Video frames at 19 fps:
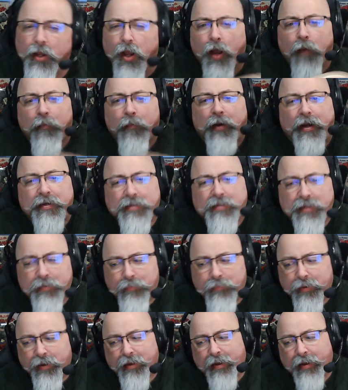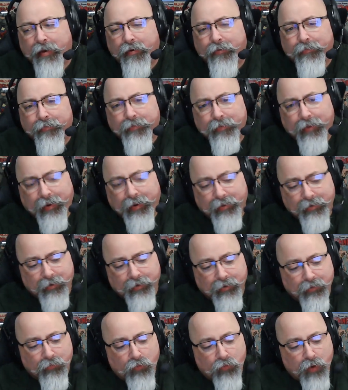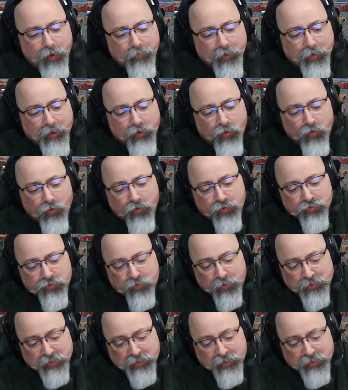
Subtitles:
but I did pick out, like, one of my goals was,